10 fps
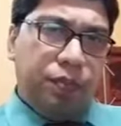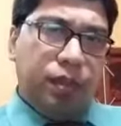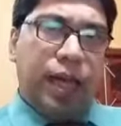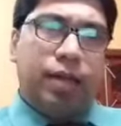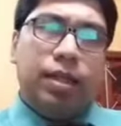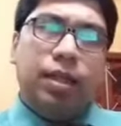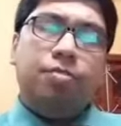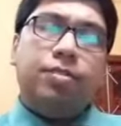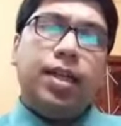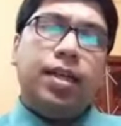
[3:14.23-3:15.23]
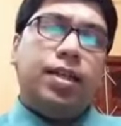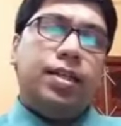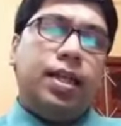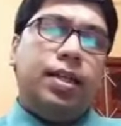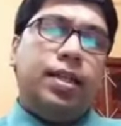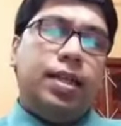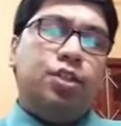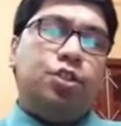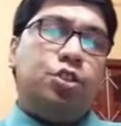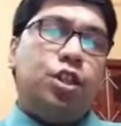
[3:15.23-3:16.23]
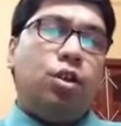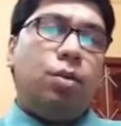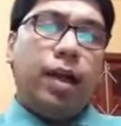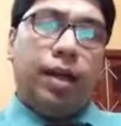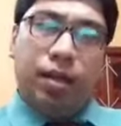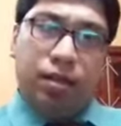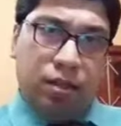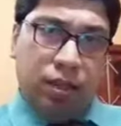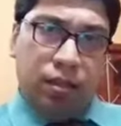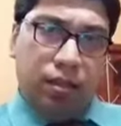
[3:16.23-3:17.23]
that if there is any history of allergy,